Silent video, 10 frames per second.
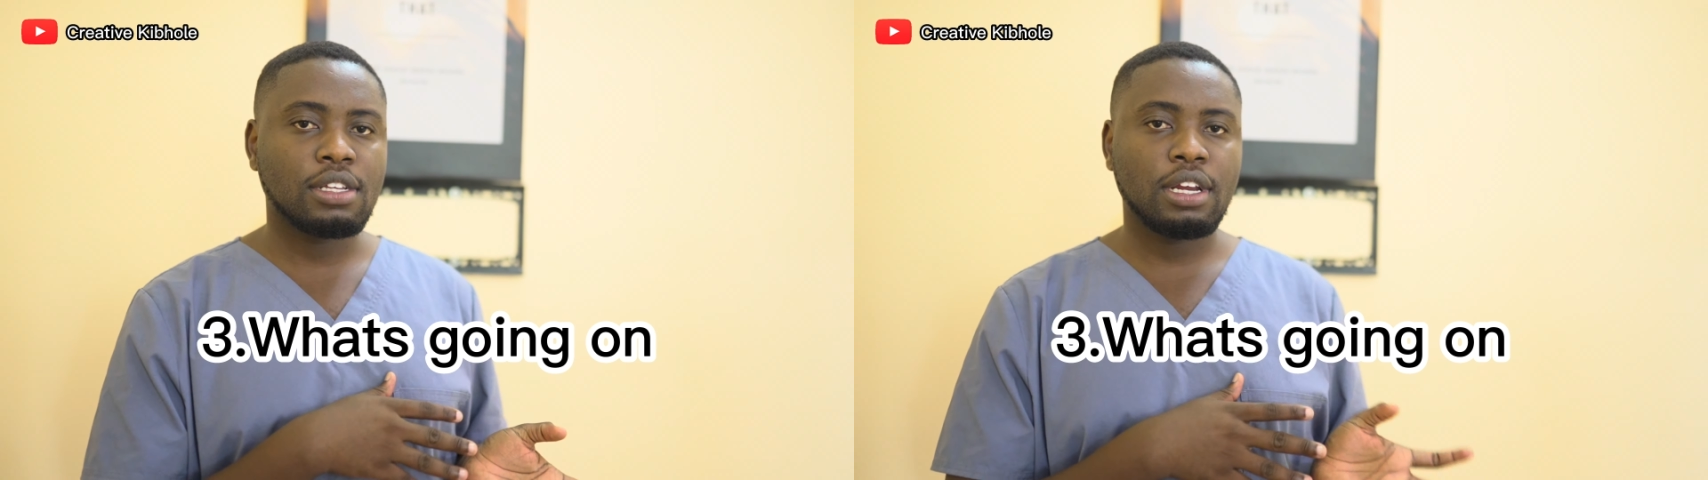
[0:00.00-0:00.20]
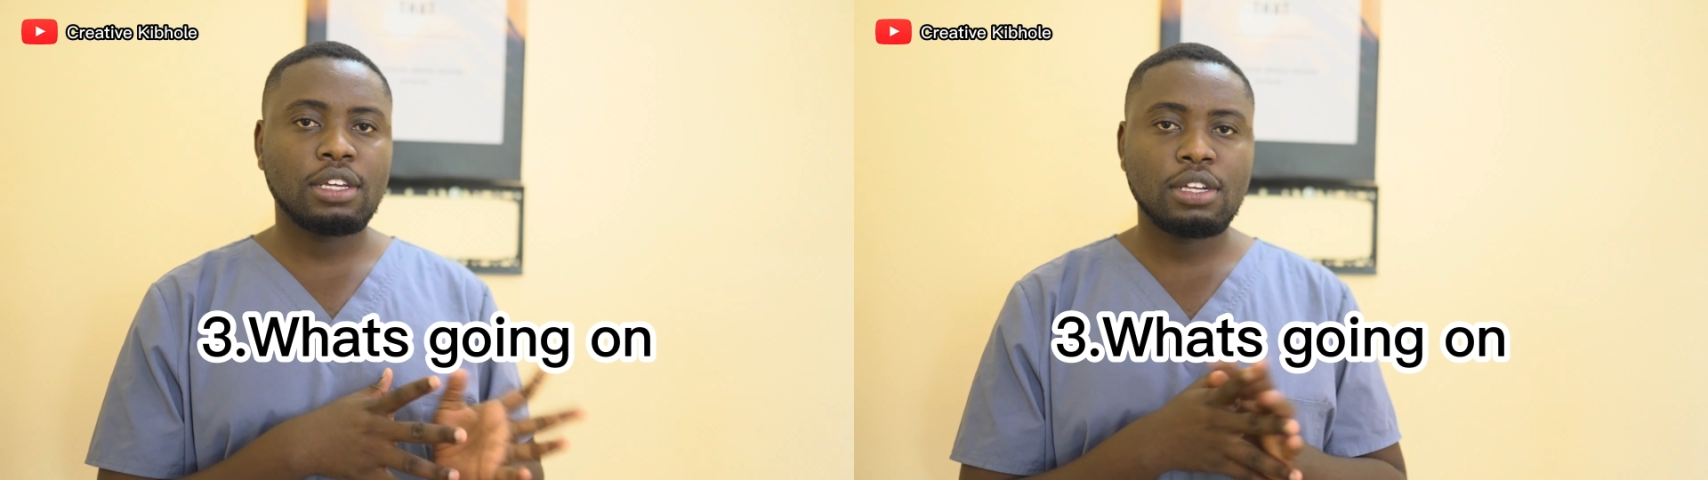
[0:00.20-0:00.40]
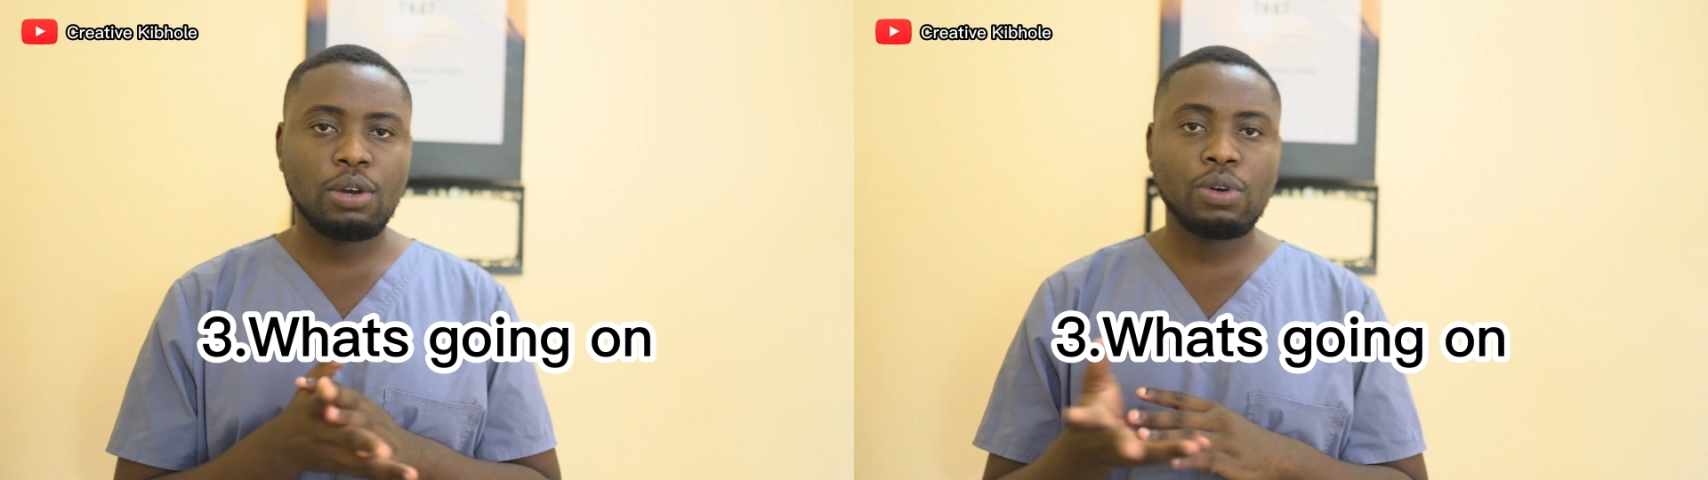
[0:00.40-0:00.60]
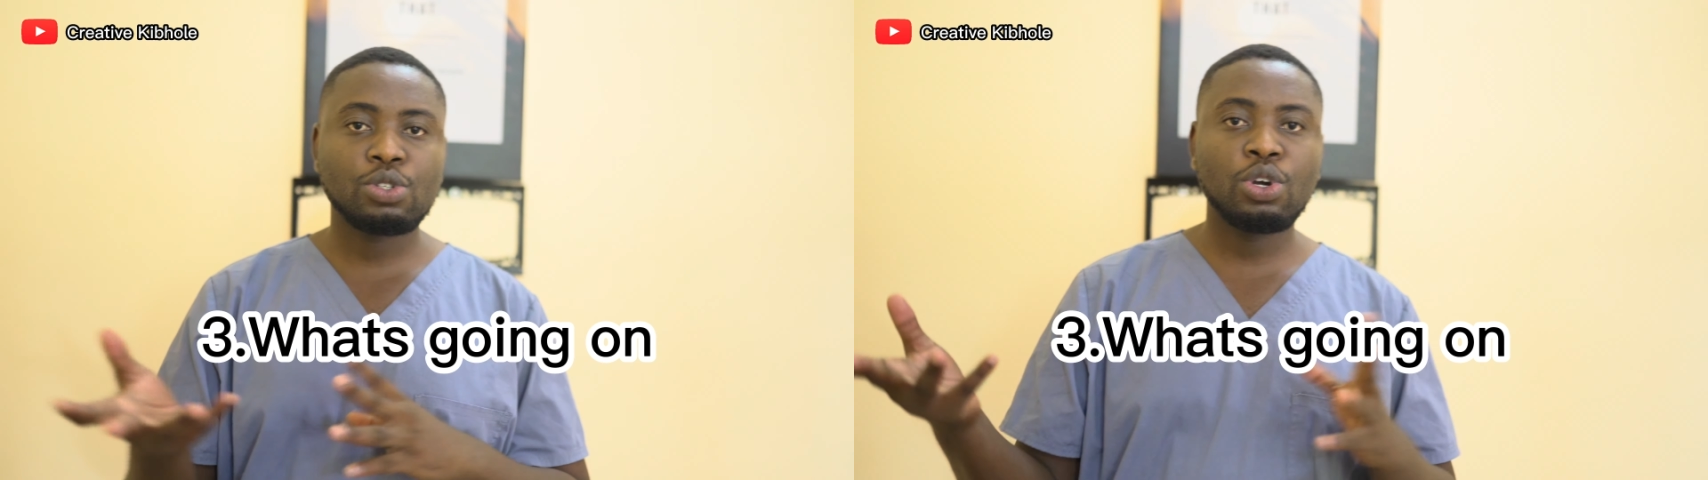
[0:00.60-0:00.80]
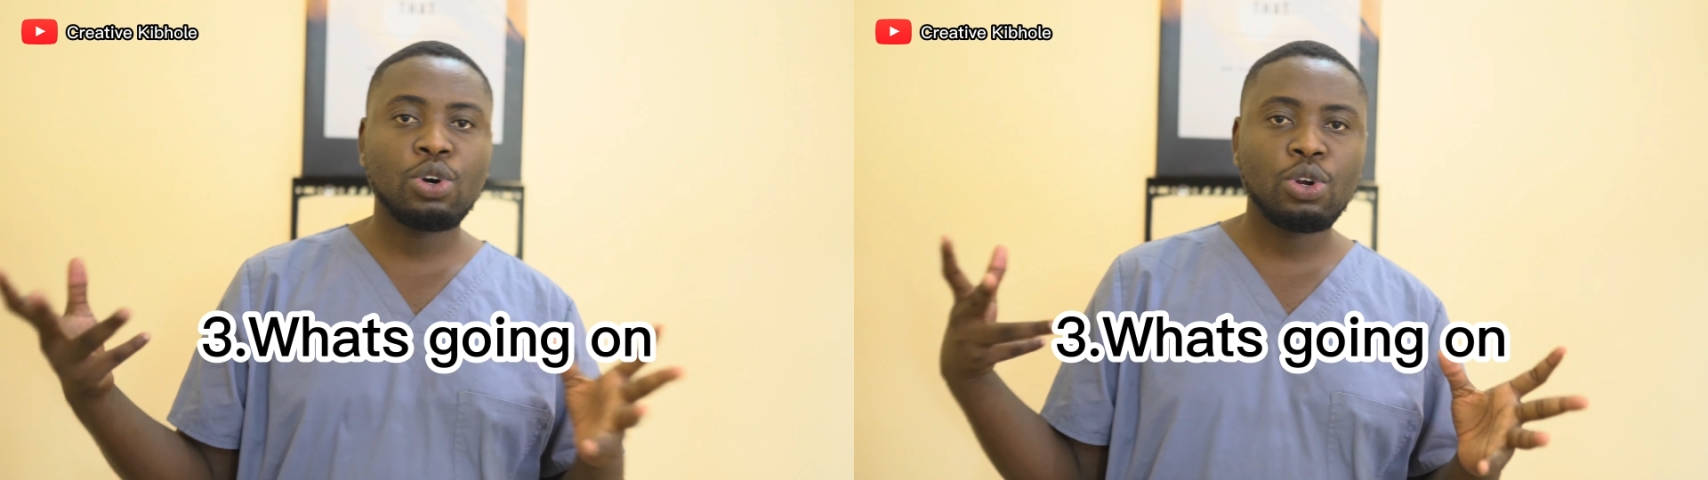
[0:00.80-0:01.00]
like what's
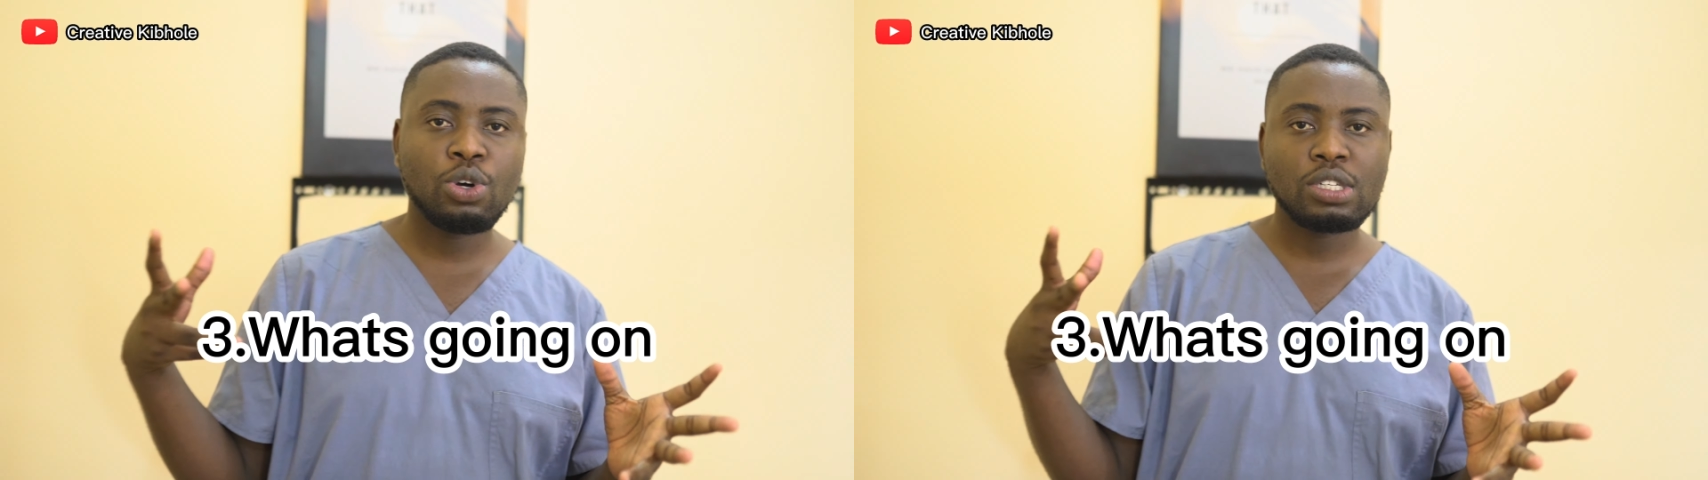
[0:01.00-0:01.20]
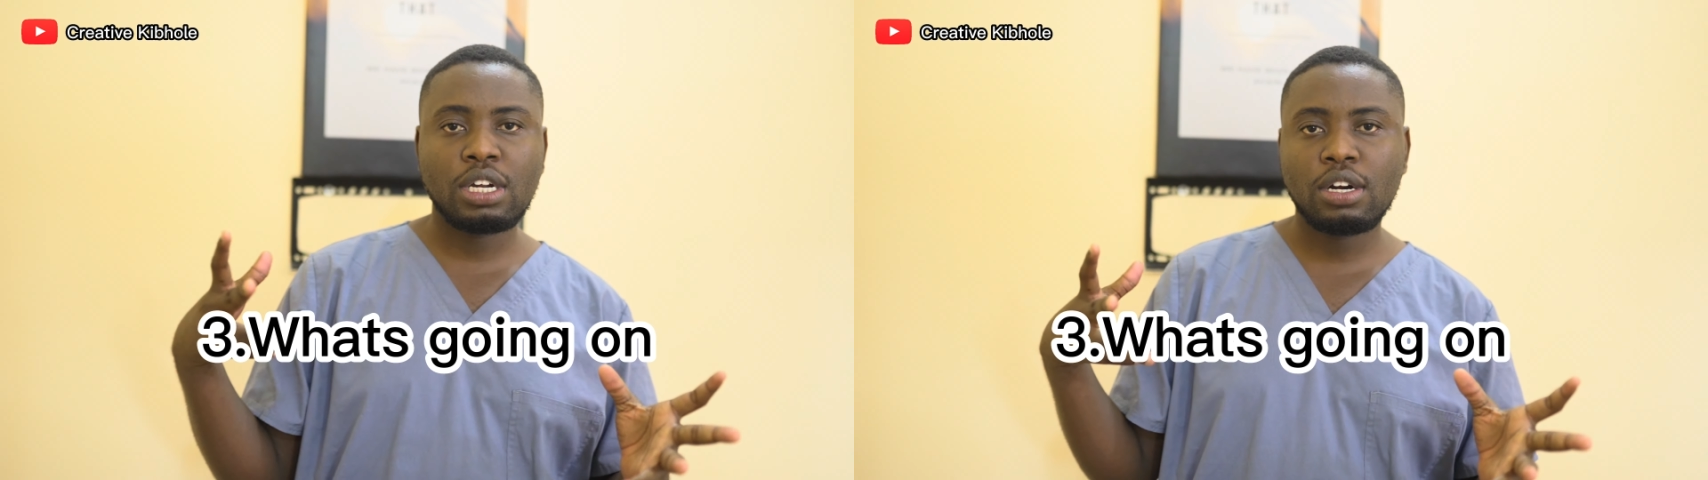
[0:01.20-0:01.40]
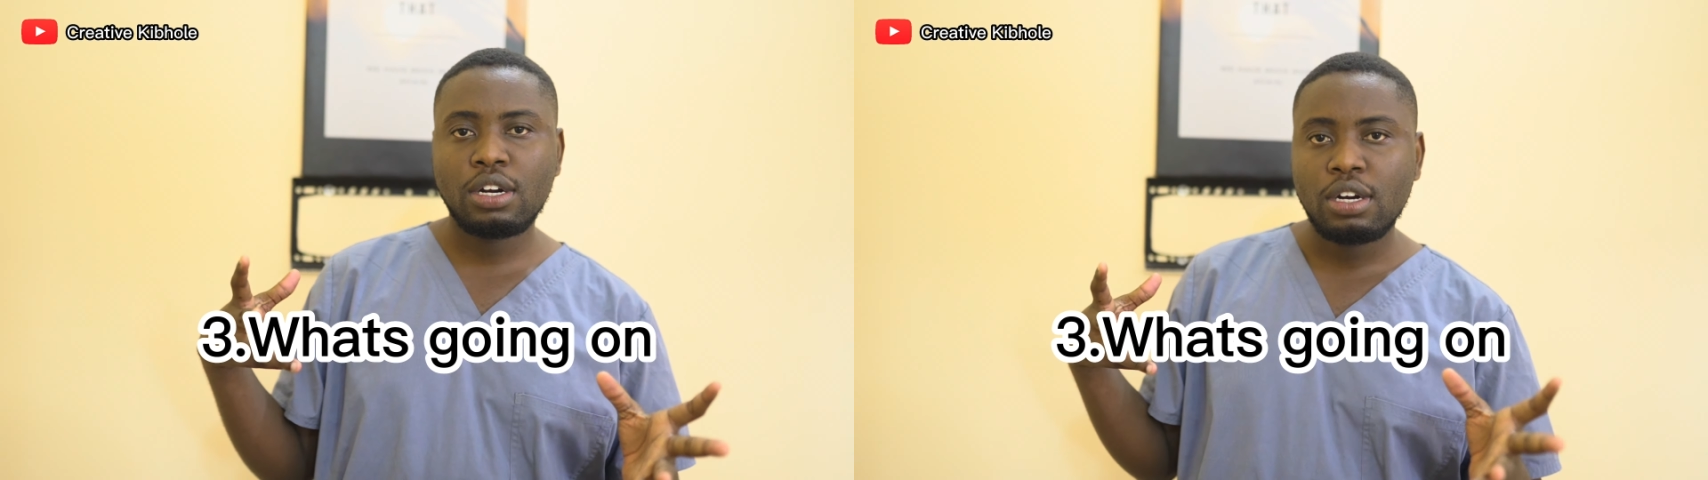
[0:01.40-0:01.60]
going on, Oscar?